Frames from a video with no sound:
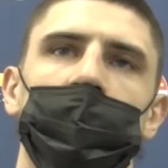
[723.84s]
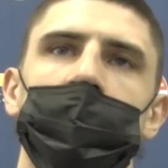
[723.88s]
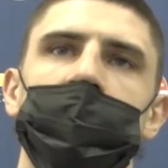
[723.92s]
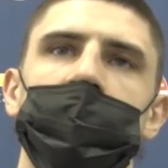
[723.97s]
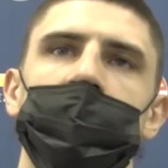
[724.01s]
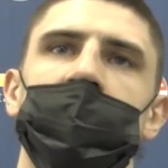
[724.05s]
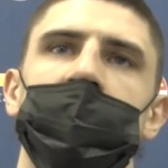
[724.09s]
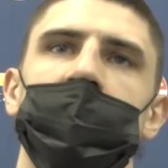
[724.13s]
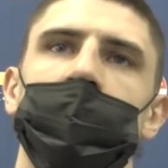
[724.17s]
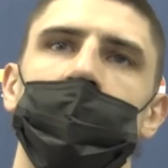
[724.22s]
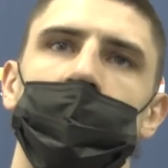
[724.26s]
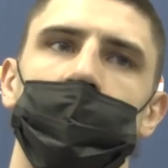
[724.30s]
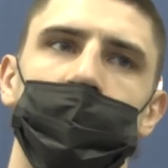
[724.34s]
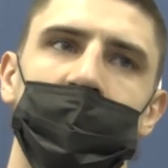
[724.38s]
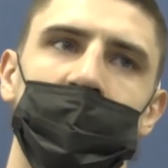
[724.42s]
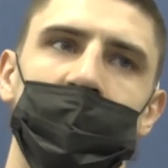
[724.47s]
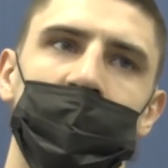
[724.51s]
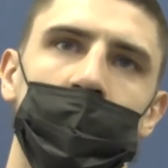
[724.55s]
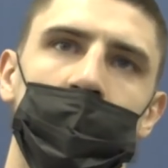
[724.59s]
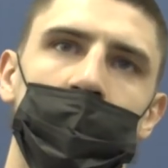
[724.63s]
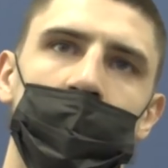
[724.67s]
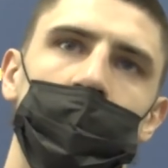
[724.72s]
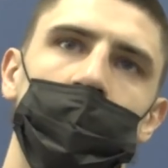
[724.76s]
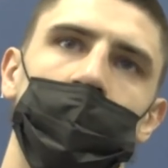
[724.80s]

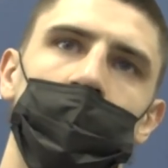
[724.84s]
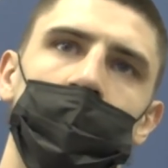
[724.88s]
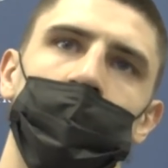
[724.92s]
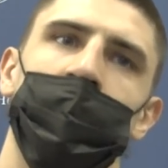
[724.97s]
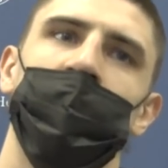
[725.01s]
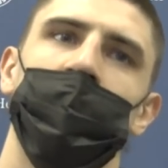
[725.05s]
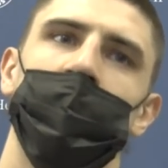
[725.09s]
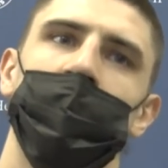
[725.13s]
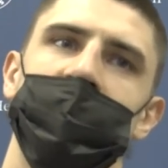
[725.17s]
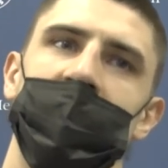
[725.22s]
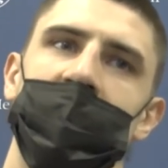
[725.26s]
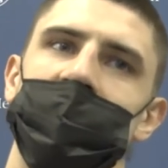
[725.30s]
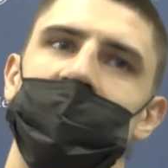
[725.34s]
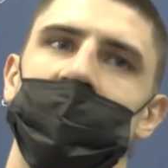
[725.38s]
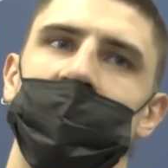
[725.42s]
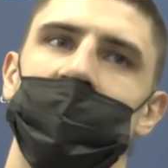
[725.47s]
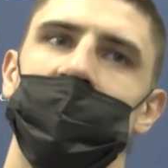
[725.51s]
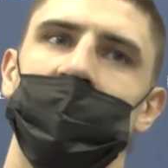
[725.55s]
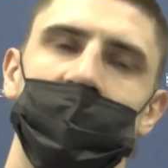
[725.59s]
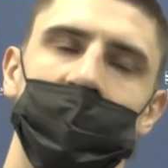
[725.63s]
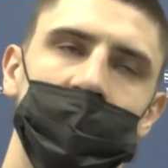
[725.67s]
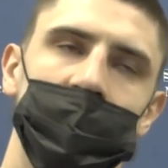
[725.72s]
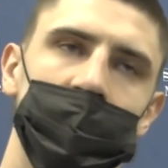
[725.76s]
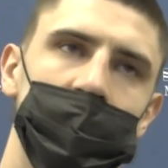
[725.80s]
Be early on my
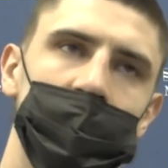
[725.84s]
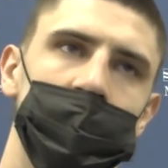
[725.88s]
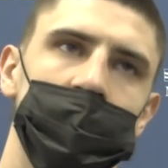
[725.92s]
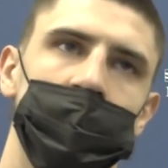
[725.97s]
rotations and